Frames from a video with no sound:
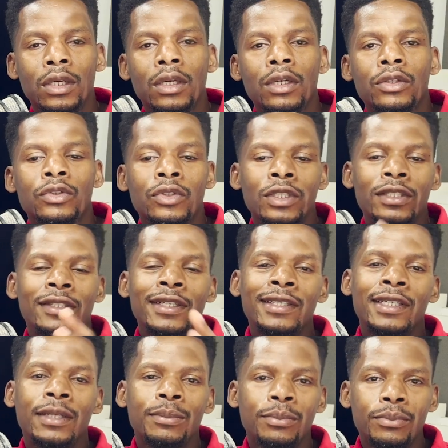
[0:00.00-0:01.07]
So the
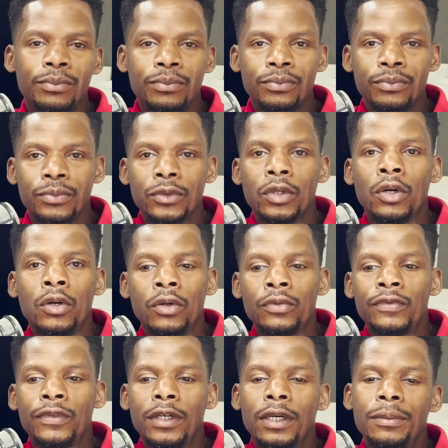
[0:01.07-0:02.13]
setup of,